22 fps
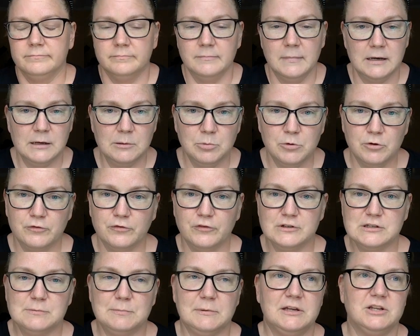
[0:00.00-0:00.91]
Many
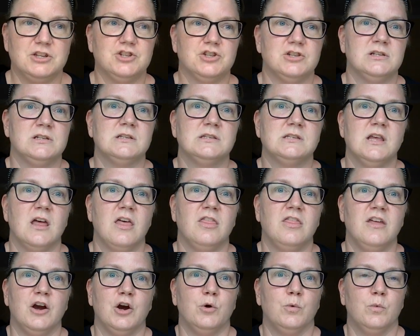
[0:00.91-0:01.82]
beautiful speeches.
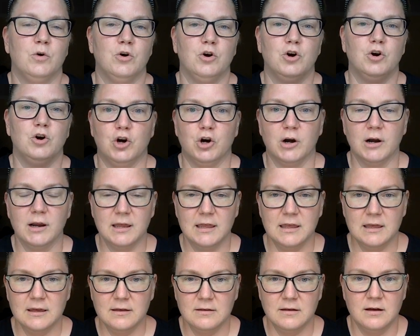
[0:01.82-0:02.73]
There were
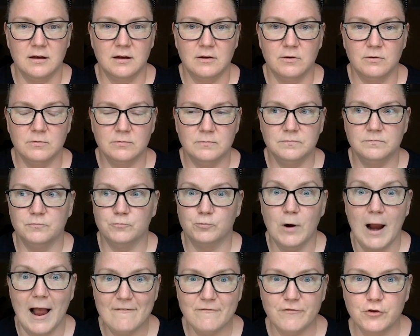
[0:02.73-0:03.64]
uh,
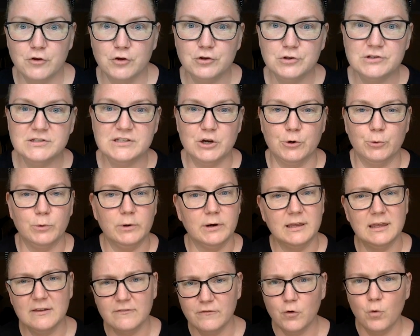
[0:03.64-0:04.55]
raffles, there
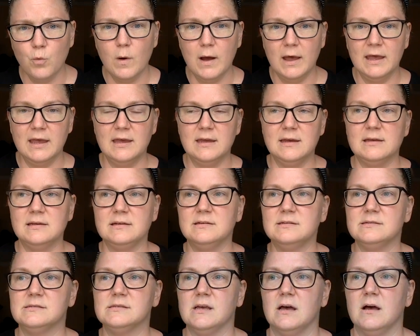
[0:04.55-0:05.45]
were
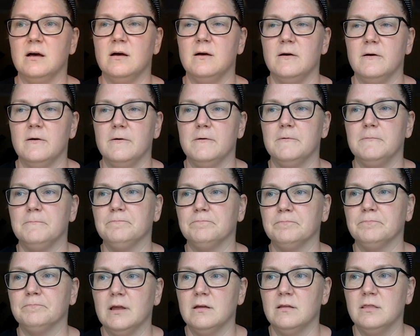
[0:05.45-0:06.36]
giveaways,
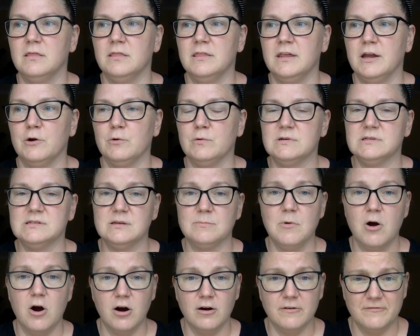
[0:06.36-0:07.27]
um, there were
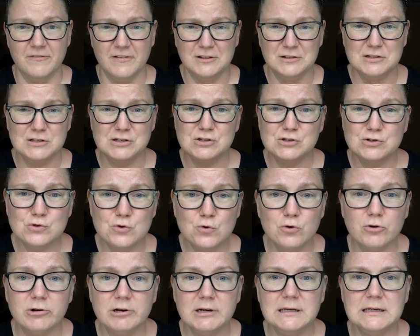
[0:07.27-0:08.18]
some heartfelt
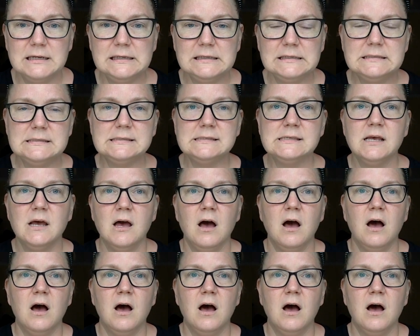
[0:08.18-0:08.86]
stories.